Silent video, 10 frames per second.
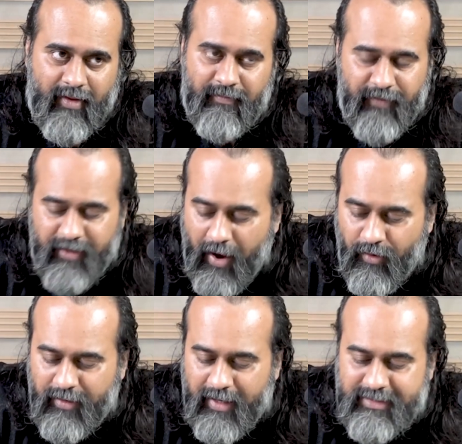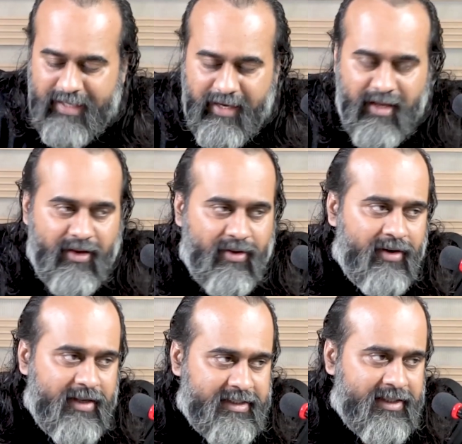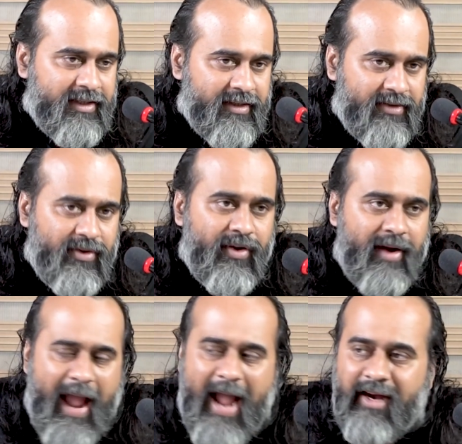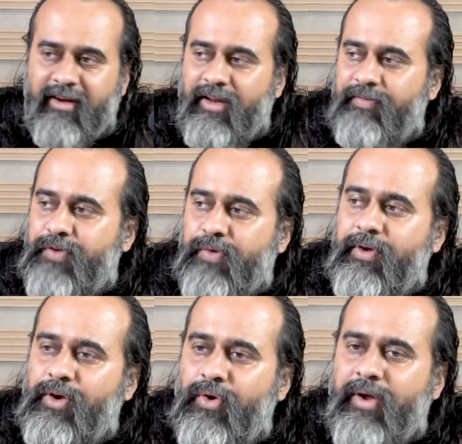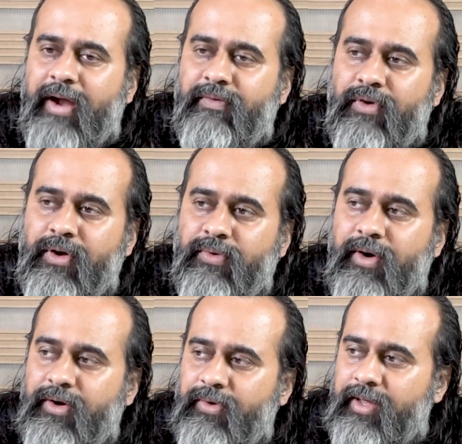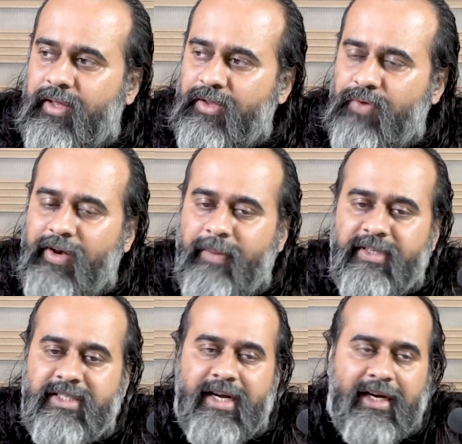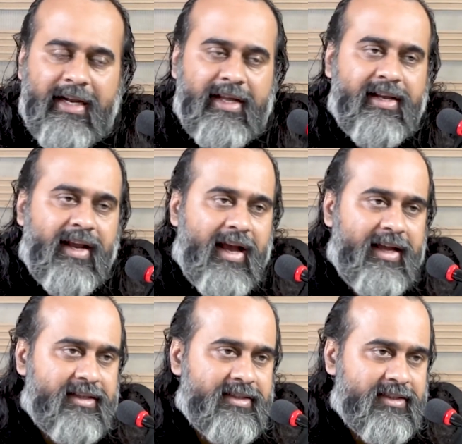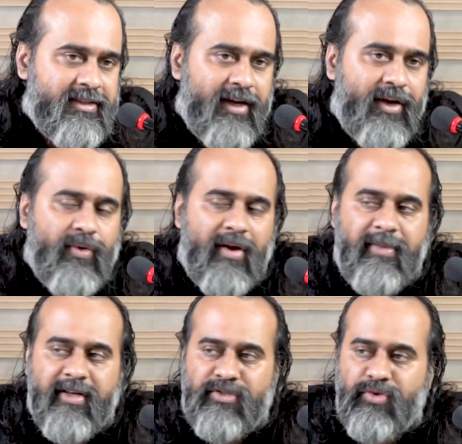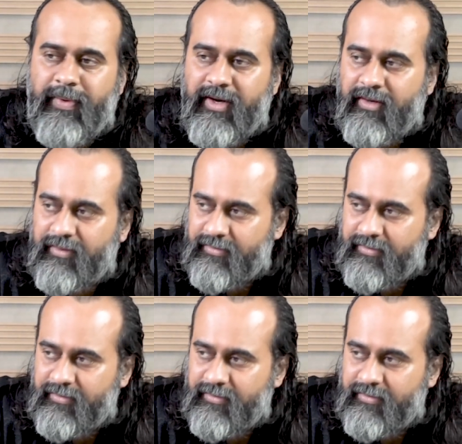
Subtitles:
Without assigning your reason to your act, if you will look at what you are doing, you will immediately realize that you are being stupid.